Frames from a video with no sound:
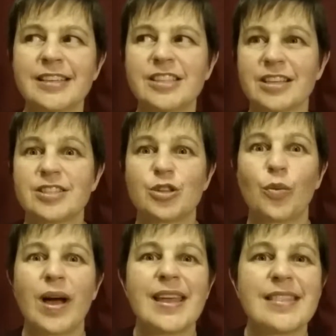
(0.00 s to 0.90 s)
just the
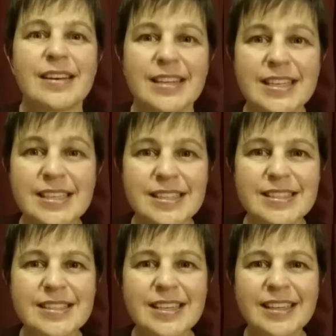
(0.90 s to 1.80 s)
way that it
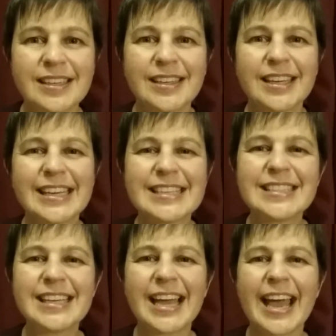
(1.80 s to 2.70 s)
is
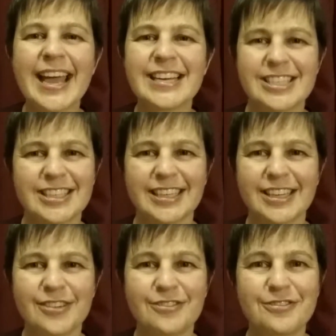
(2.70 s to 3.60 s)
it
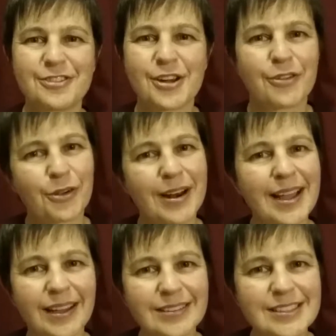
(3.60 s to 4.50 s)
actually for everyone
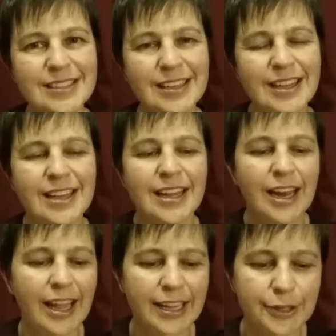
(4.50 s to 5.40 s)
else?
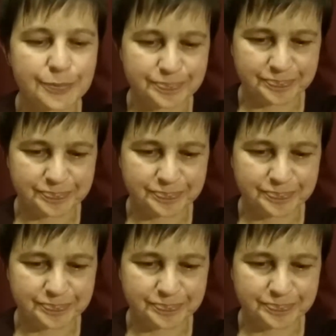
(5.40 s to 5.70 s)
Like,